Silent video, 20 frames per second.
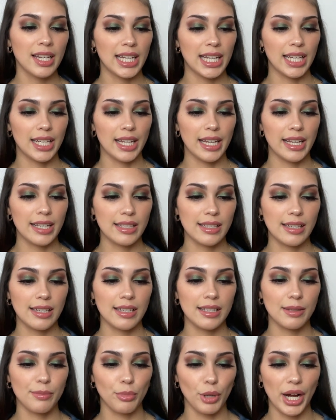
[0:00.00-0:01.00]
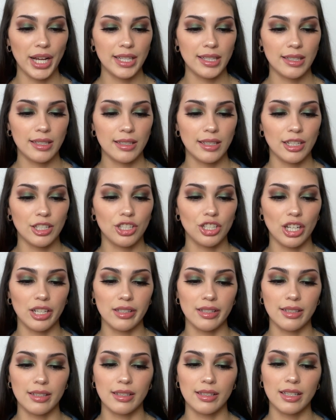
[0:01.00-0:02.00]
enhances, brightens,
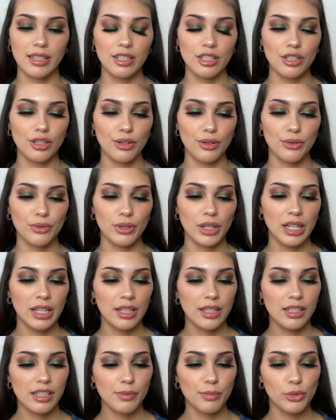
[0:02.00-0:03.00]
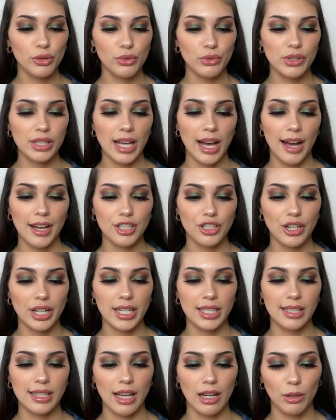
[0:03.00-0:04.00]
adjusts the skin tone, smooths,
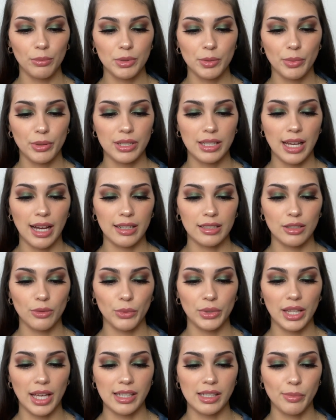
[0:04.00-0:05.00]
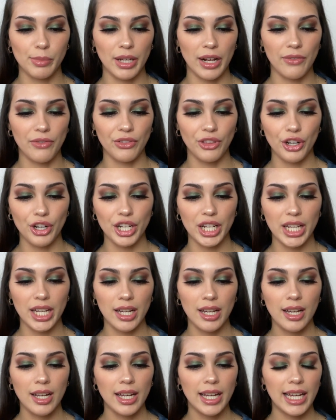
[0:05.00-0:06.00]
hydrates, helps protect with SPF 30,